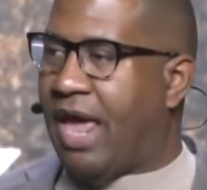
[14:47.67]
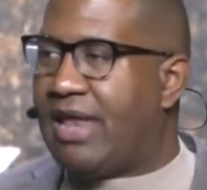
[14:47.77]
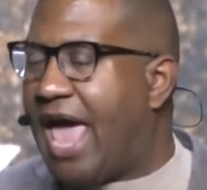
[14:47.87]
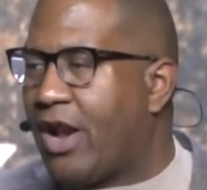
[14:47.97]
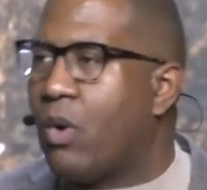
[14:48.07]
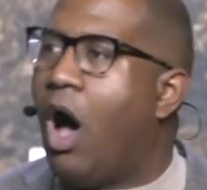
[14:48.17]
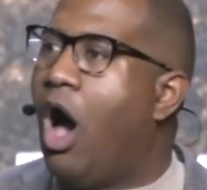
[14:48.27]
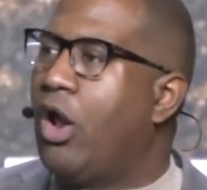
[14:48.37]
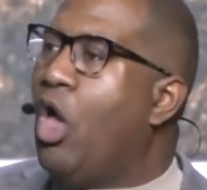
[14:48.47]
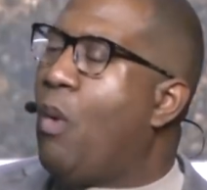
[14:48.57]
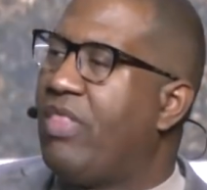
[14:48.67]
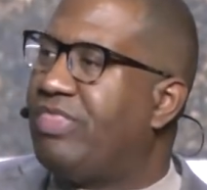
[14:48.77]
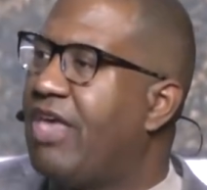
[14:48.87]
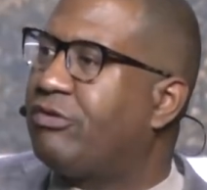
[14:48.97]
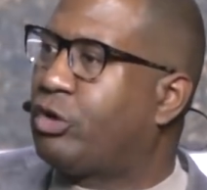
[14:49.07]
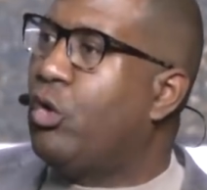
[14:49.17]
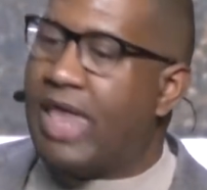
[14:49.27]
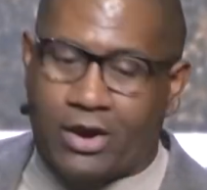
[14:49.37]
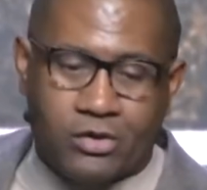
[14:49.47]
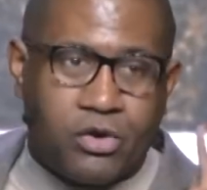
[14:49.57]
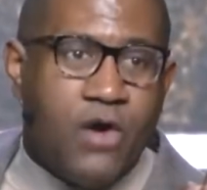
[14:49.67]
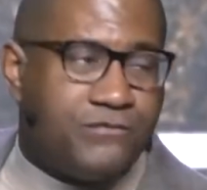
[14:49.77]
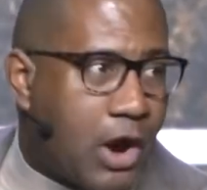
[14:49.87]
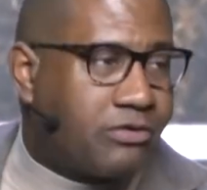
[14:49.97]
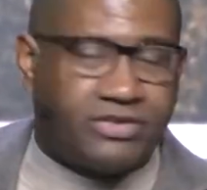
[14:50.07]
And later on, when these two letters, 1